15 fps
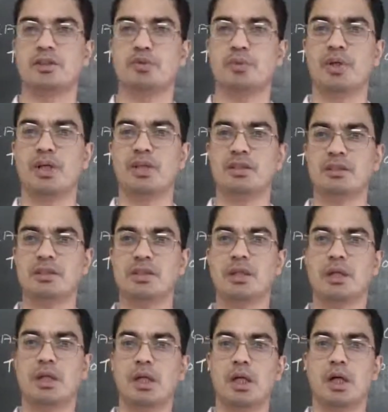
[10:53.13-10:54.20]
It means
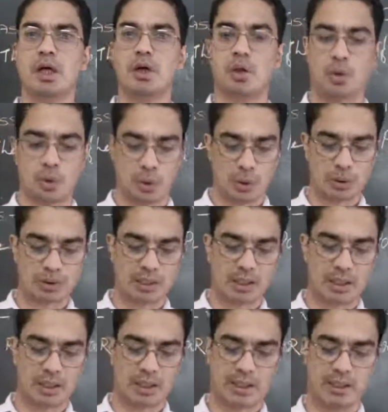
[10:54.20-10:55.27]
all
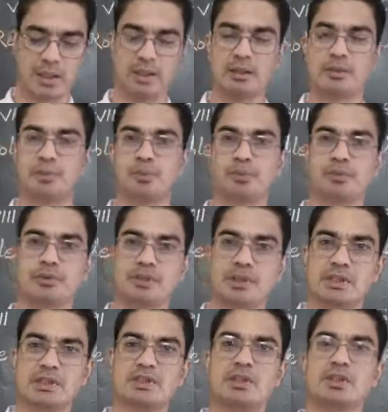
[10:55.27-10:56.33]
the adult
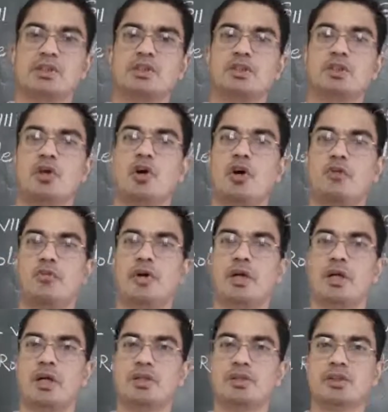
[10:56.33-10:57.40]
citizens of
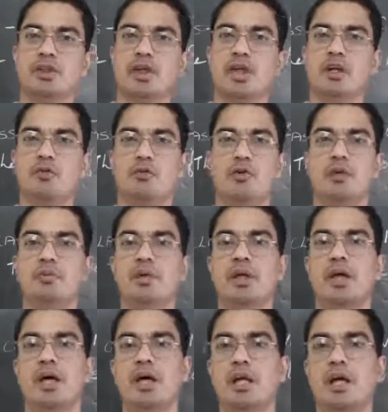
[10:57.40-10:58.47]
a country will
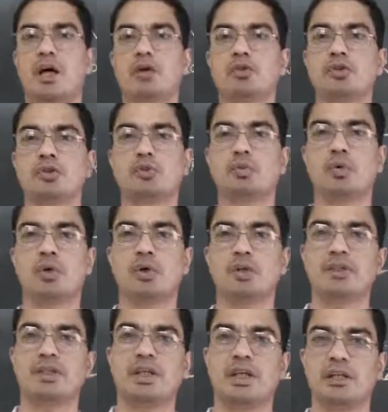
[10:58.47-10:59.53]
be allowed to
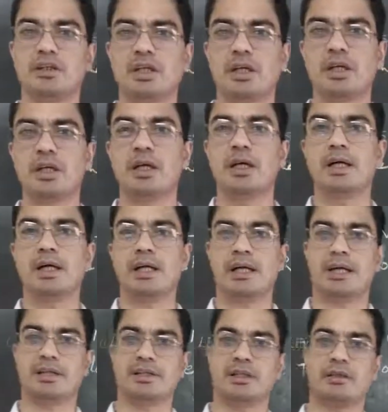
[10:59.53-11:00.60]
vote in the
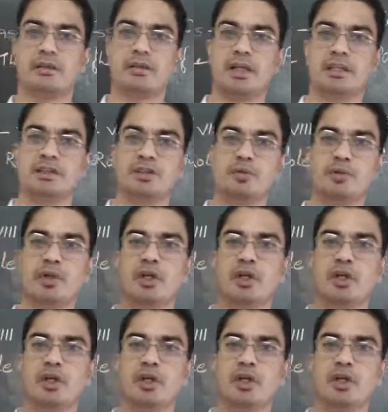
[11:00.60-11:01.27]
election. That is the